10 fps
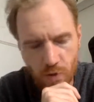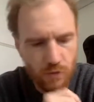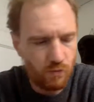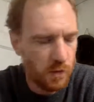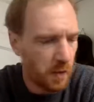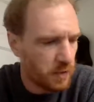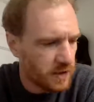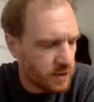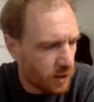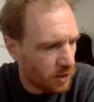
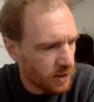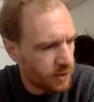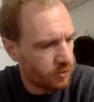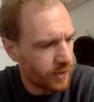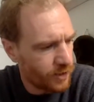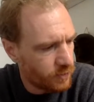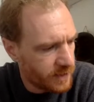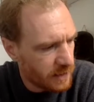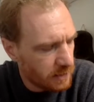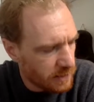Republicans are calling it the Green New Deal